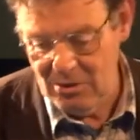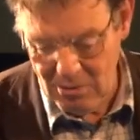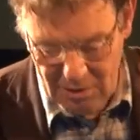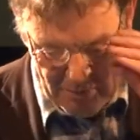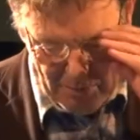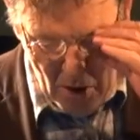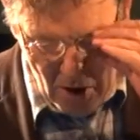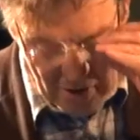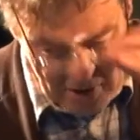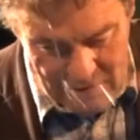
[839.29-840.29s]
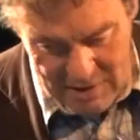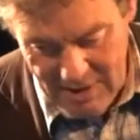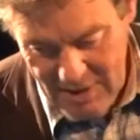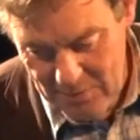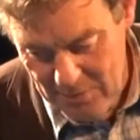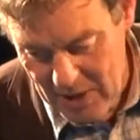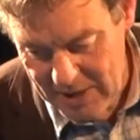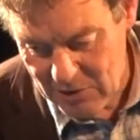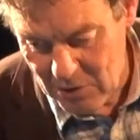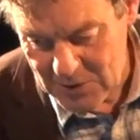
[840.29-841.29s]
you can borrow and
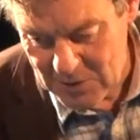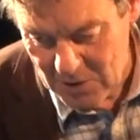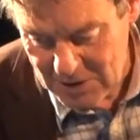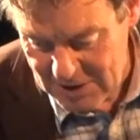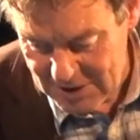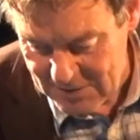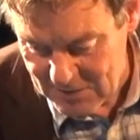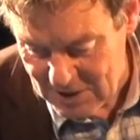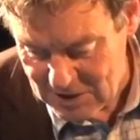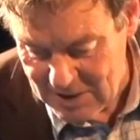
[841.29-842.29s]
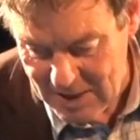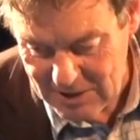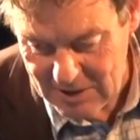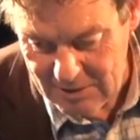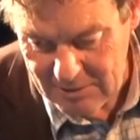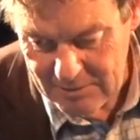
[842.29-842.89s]
buy enormous quantities of such an asset.